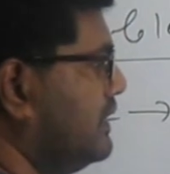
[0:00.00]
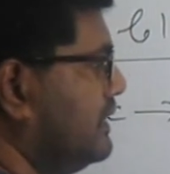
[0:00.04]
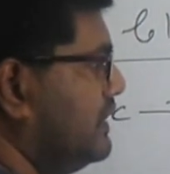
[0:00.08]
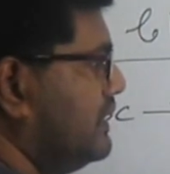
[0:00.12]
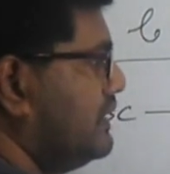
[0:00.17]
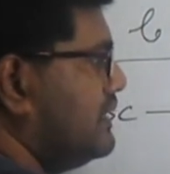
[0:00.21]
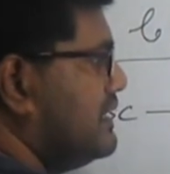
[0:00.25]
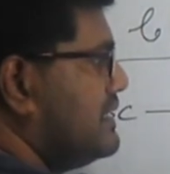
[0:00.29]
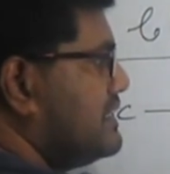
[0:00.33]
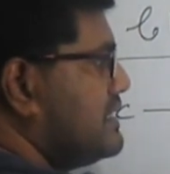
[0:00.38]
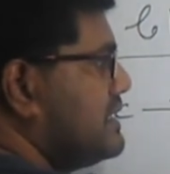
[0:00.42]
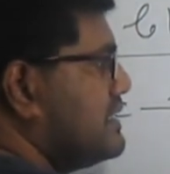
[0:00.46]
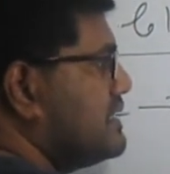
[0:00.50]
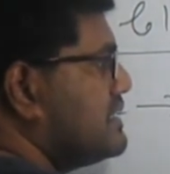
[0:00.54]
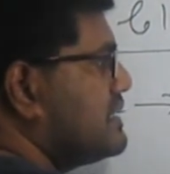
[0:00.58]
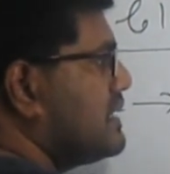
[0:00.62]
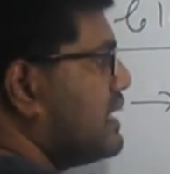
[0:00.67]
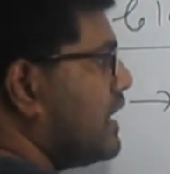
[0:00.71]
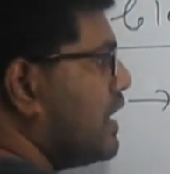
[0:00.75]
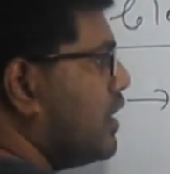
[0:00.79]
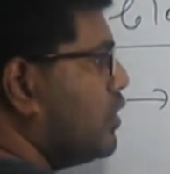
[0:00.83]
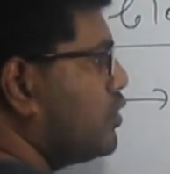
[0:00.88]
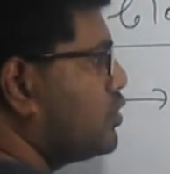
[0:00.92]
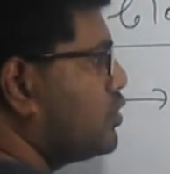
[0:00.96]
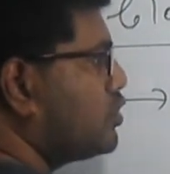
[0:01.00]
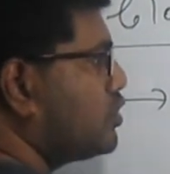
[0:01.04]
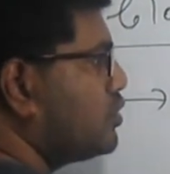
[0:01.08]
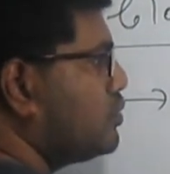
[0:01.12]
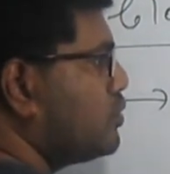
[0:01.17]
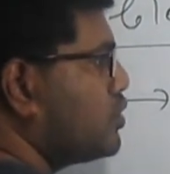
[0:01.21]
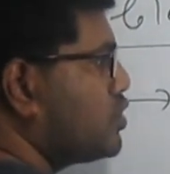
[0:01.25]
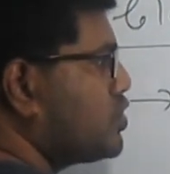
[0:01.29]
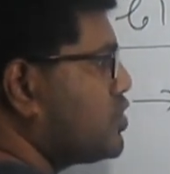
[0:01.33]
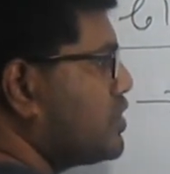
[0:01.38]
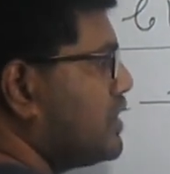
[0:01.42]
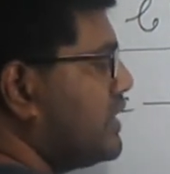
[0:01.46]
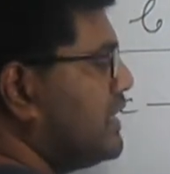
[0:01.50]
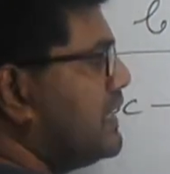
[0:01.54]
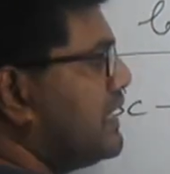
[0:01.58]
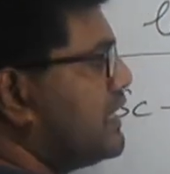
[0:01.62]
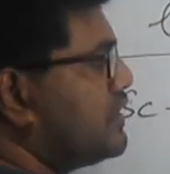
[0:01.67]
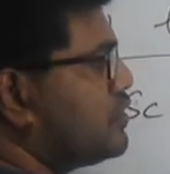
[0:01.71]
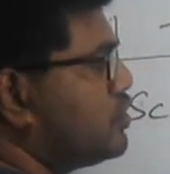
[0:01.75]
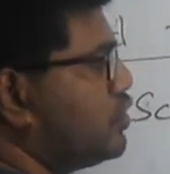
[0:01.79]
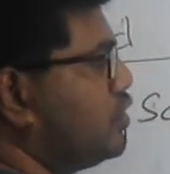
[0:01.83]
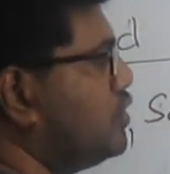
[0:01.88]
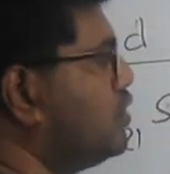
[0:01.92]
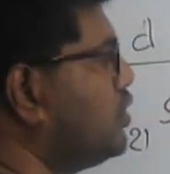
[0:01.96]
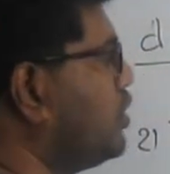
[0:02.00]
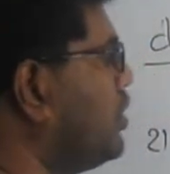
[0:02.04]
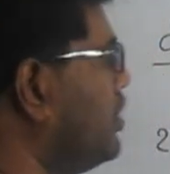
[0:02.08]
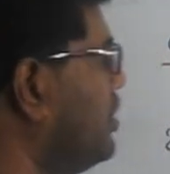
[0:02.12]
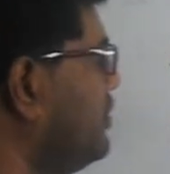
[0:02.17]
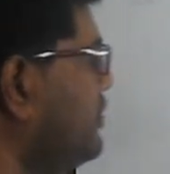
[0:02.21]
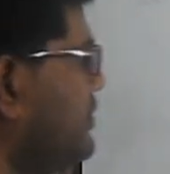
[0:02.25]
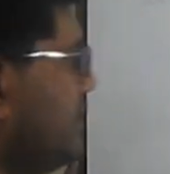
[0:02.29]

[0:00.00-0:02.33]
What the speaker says: This is the outermost electron of